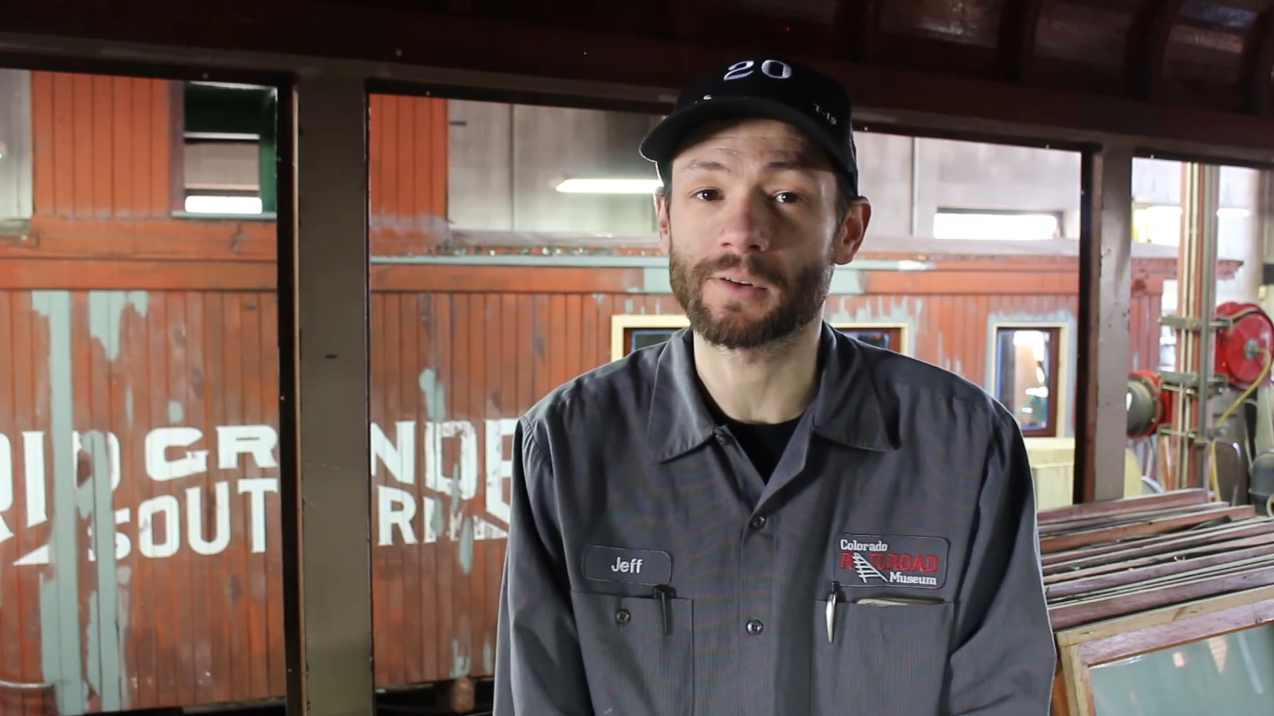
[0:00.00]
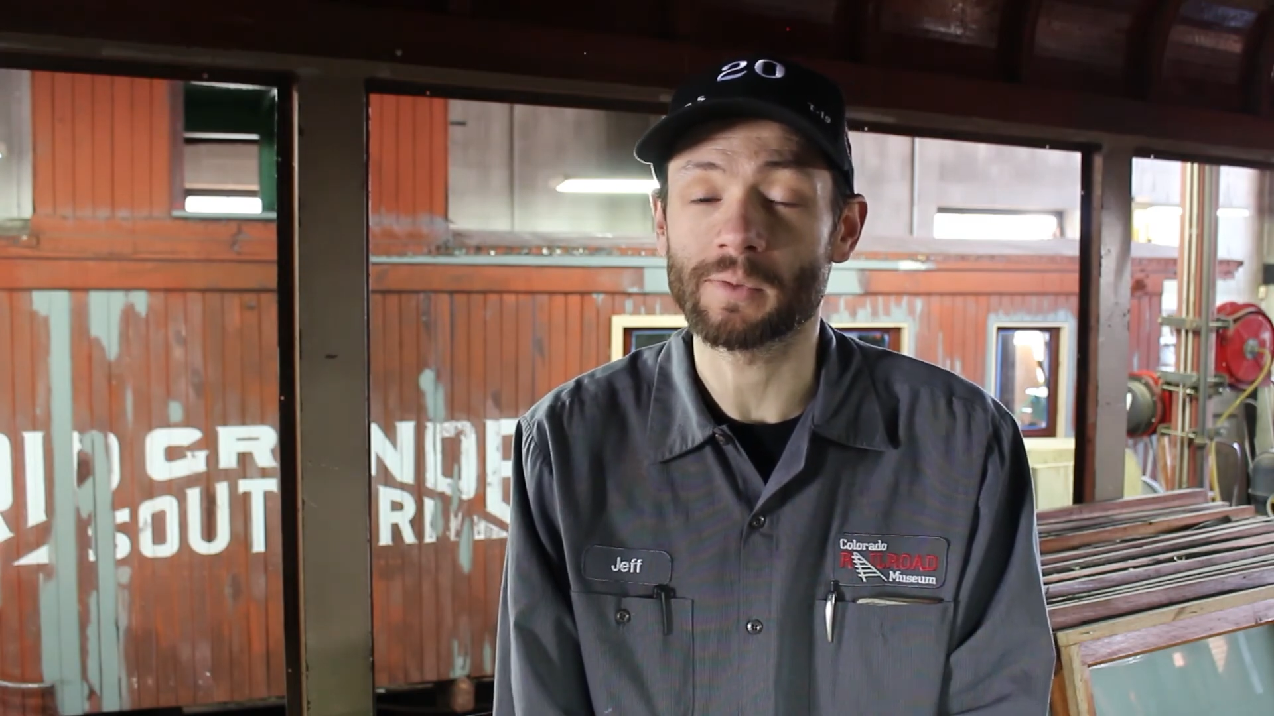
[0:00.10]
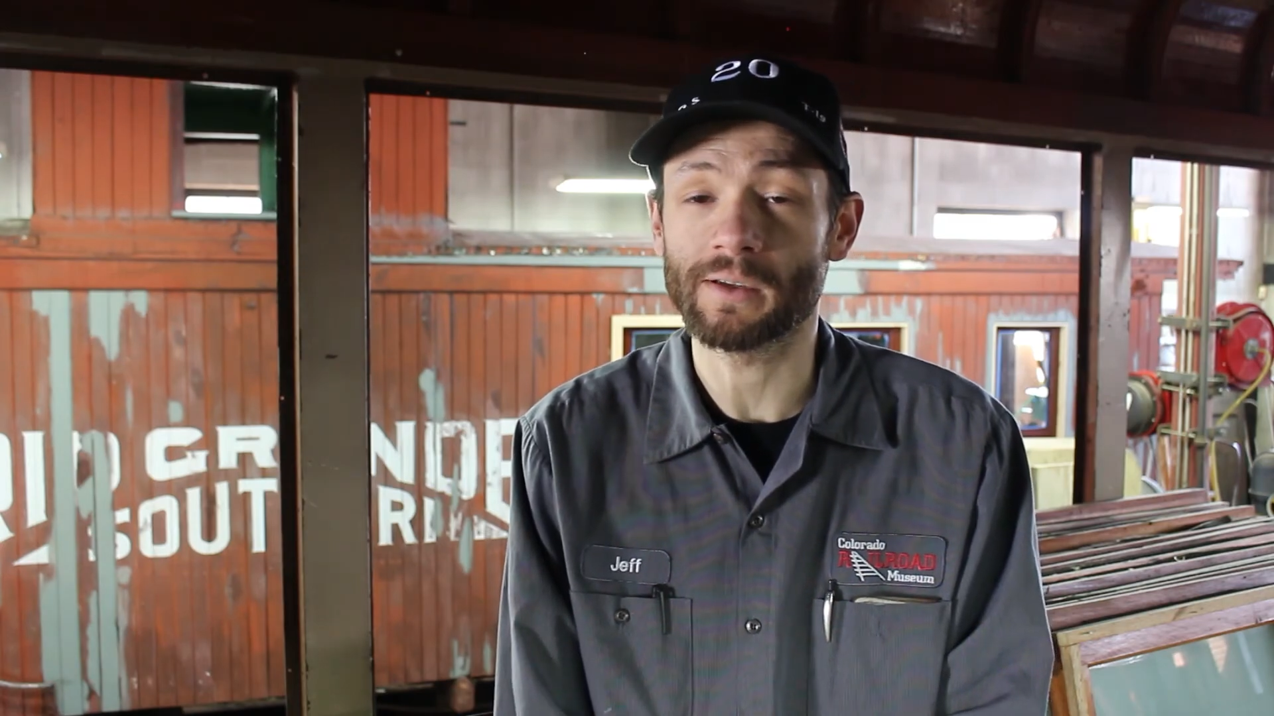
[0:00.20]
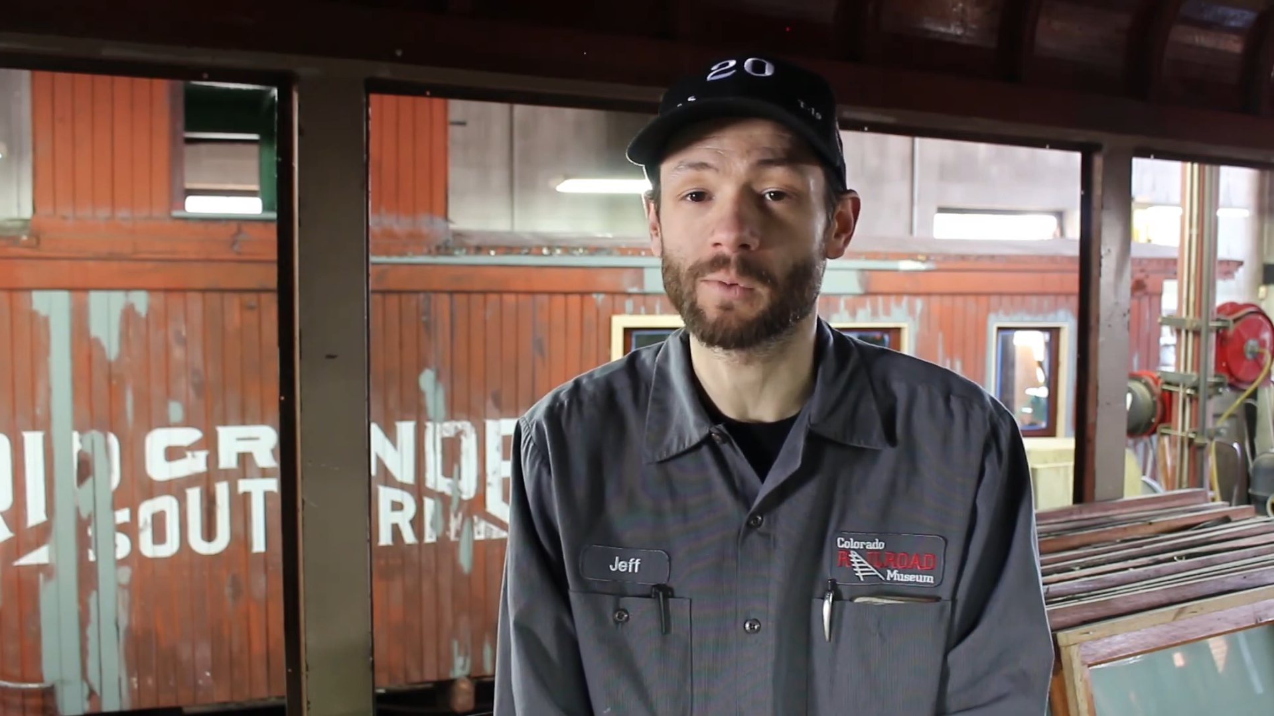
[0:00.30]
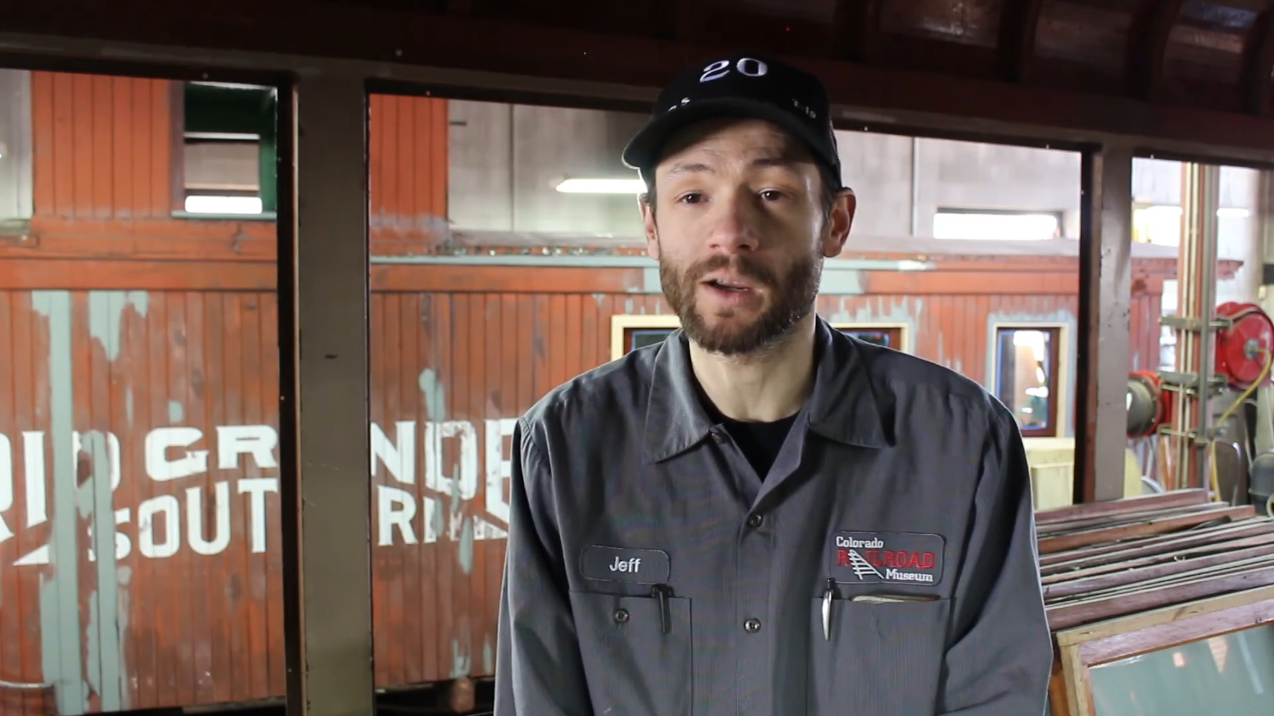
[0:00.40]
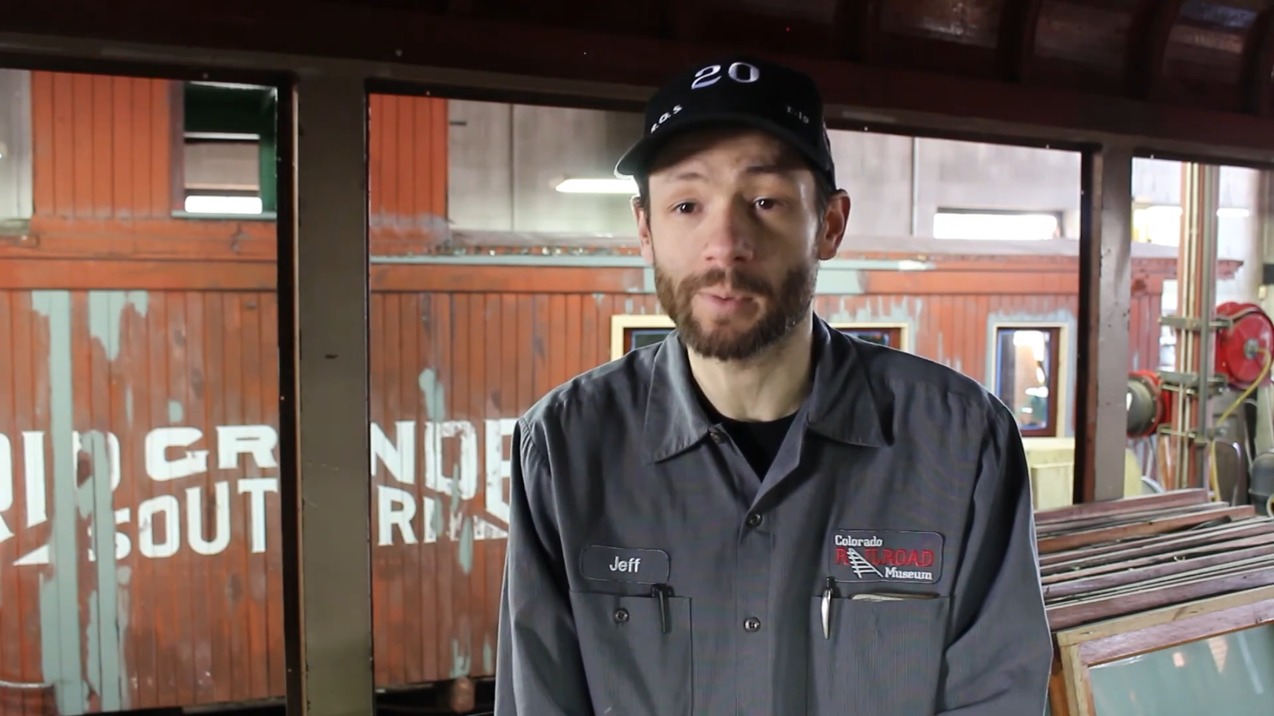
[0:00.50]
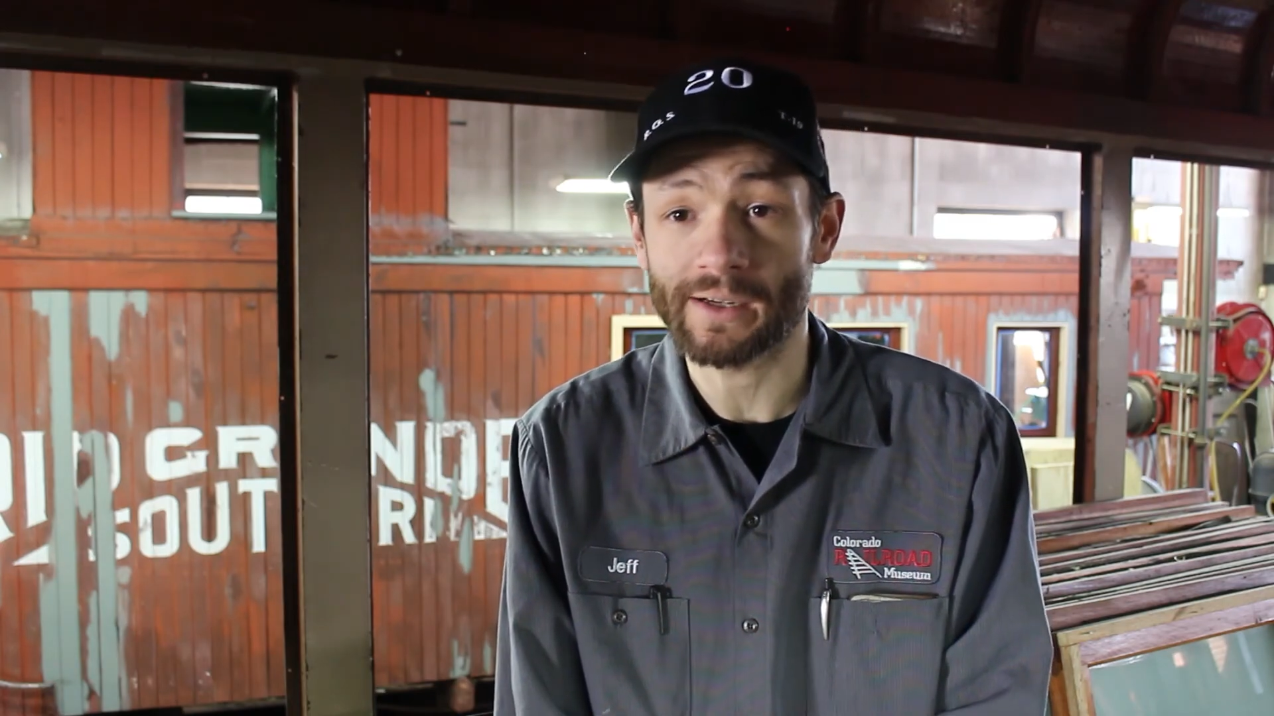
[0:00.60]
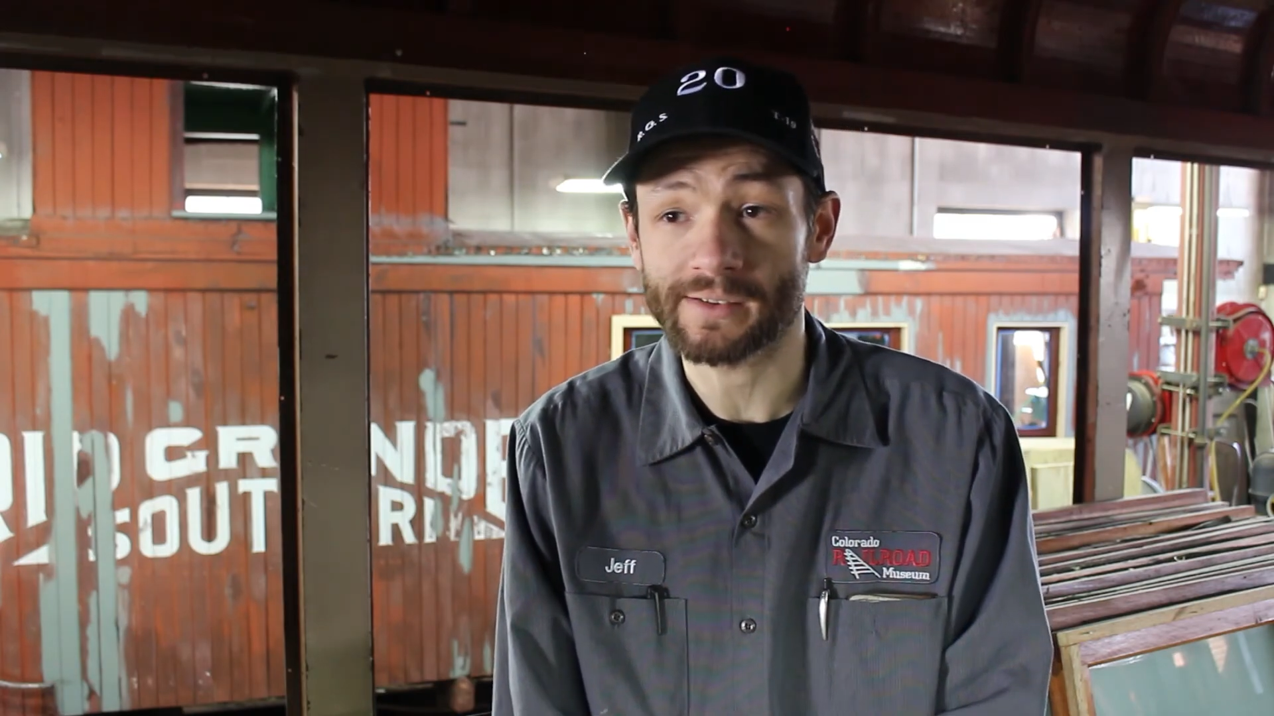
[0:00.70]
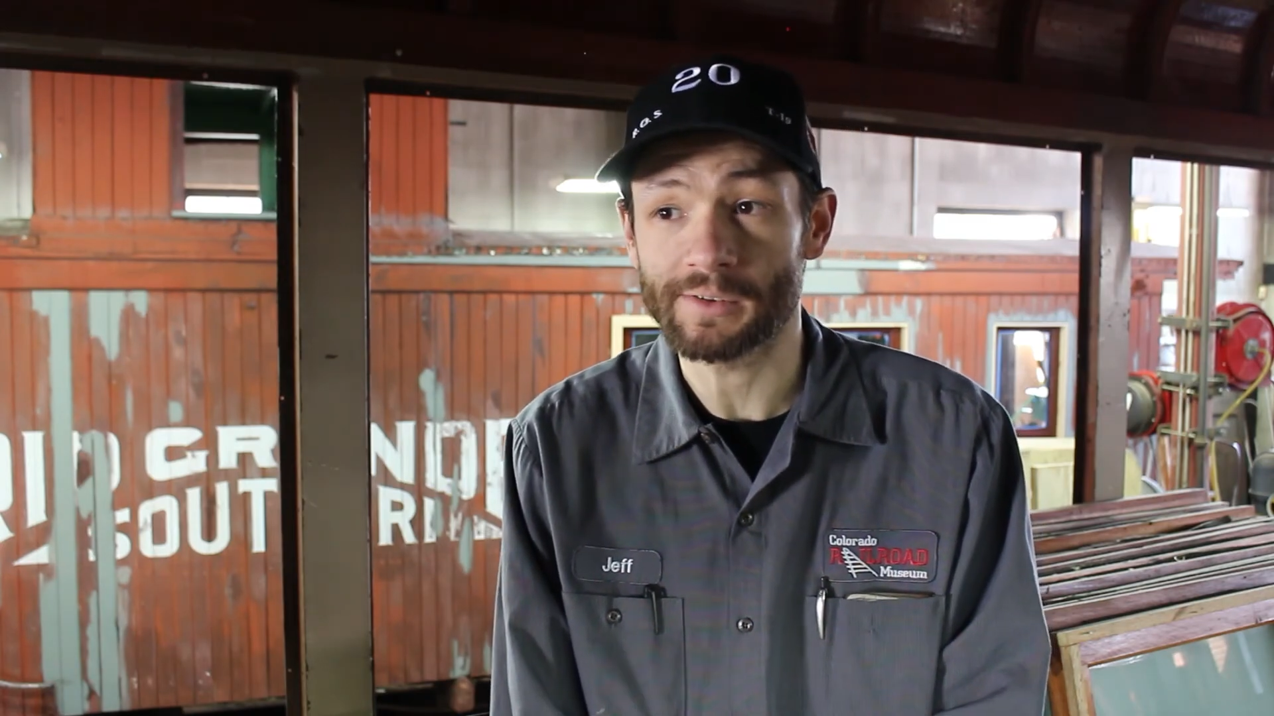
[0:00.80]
from the White Pass